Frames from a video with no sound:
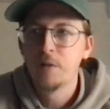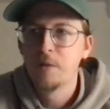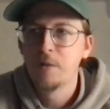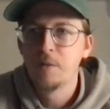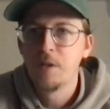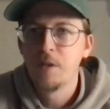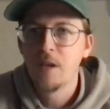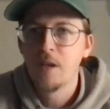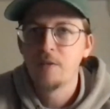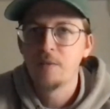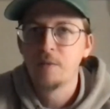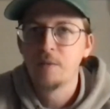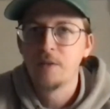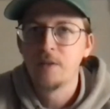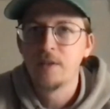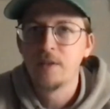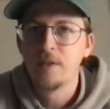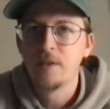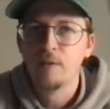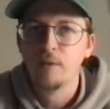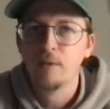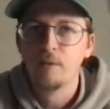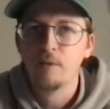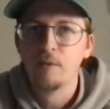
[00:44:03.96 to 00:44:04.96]
was obsessed with
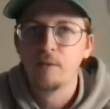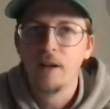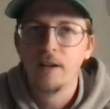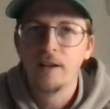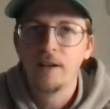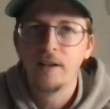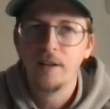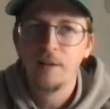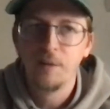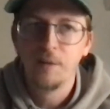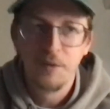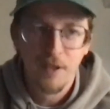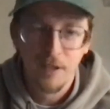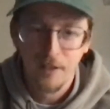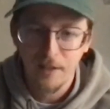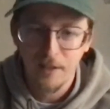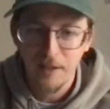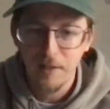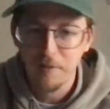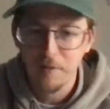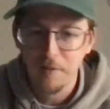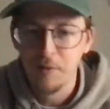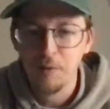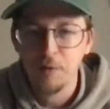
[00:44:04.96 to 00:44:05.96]
Stephen Wright. He was like,
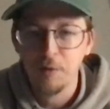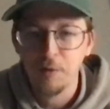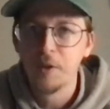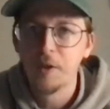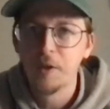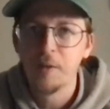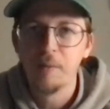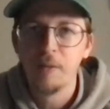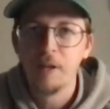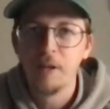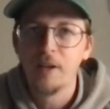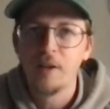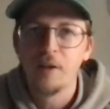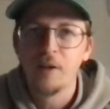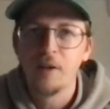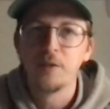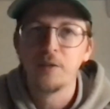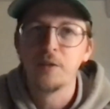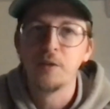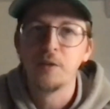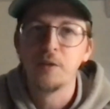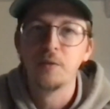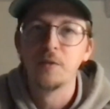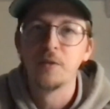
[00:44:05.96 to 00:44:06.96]
if you look at my
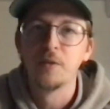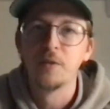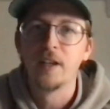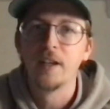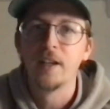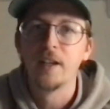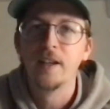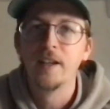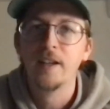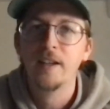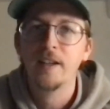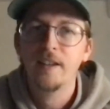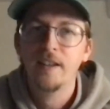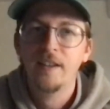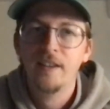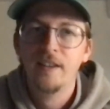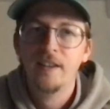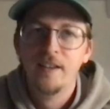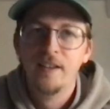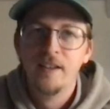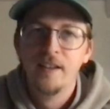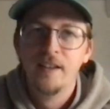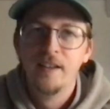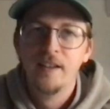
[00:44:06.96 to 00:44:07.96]
cartoons, like,
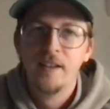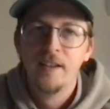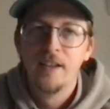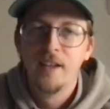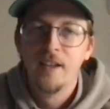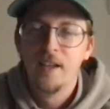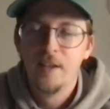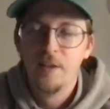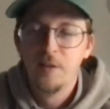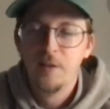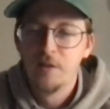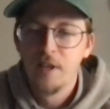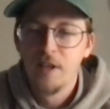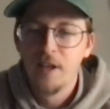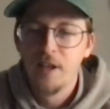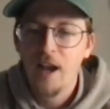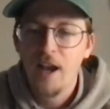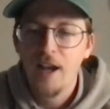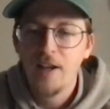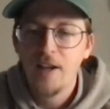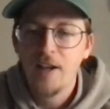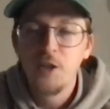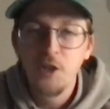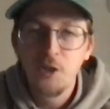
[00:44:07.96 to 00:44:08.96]
he's
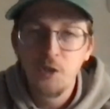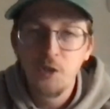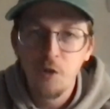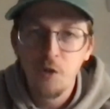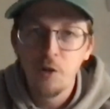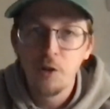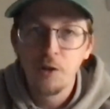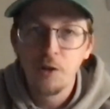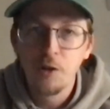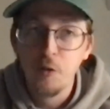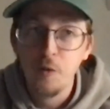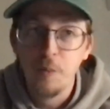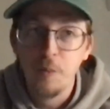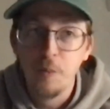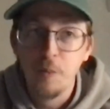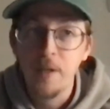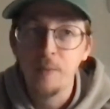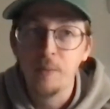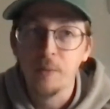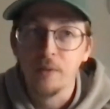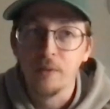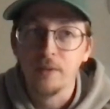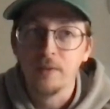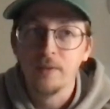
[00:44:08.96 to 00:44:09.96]
like, I just draw 2
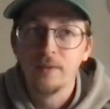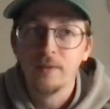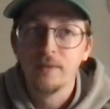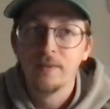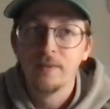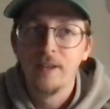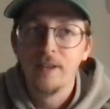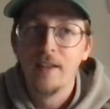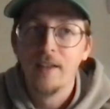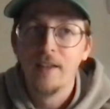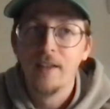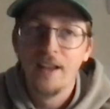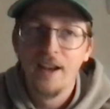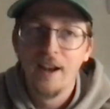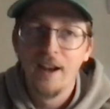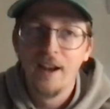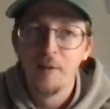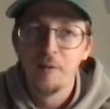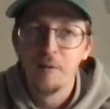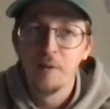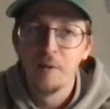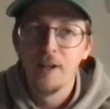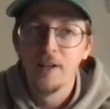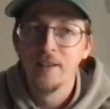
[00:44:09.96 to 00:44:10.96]
people. And then
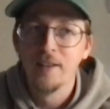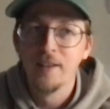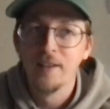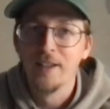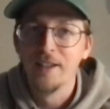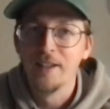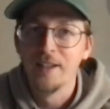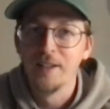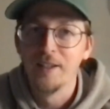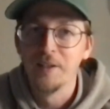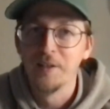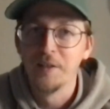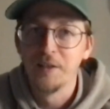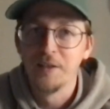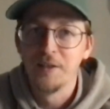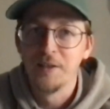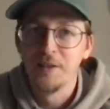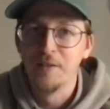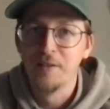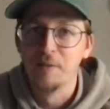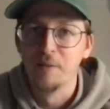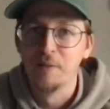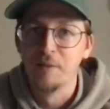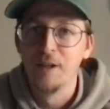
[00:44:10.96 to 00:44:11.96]
I write like a
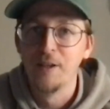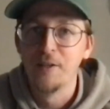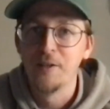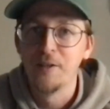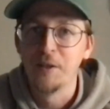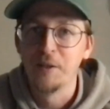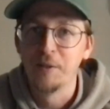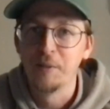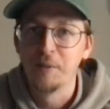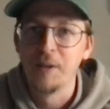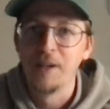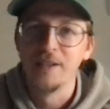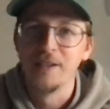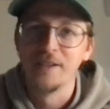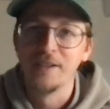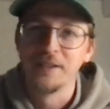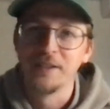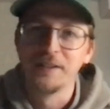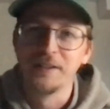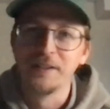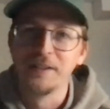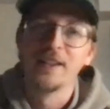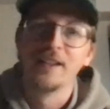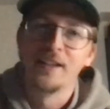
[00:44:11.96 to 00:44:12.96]
Stephen Wright joke,
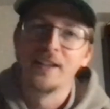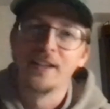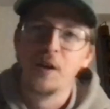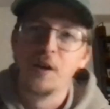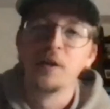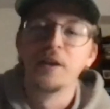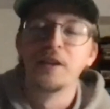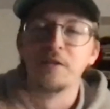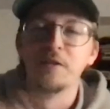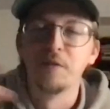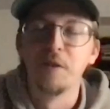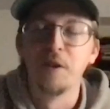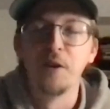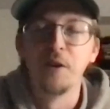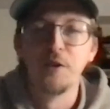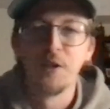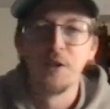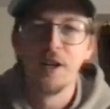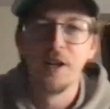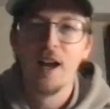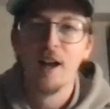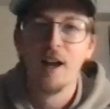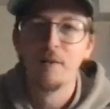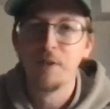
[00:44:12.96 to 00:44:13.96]
basically, like, his
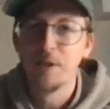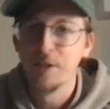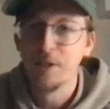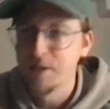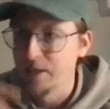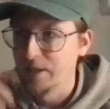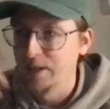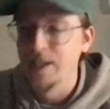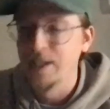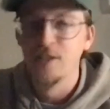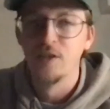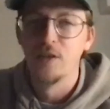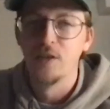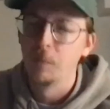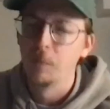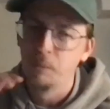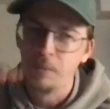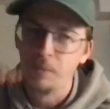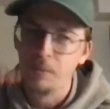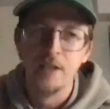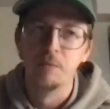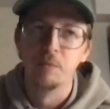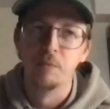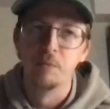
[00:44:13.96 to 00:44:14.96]
version, obviously. He's
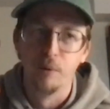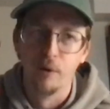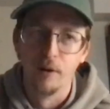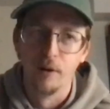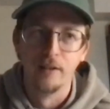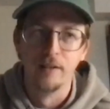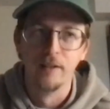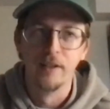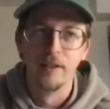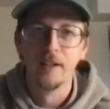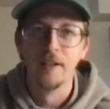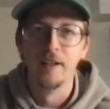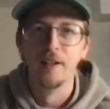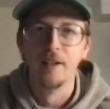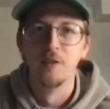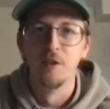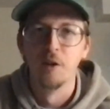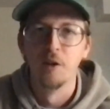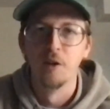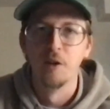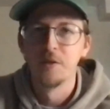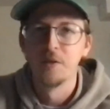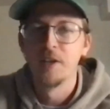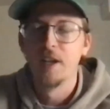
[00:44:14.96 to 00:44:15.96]
brilliant in
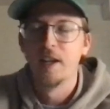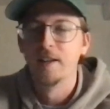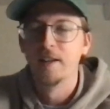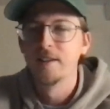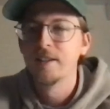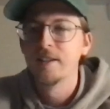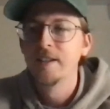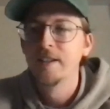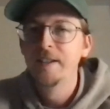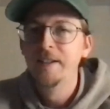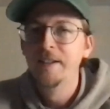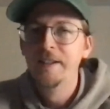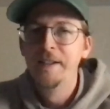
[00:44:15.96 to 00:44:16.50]
his own sense.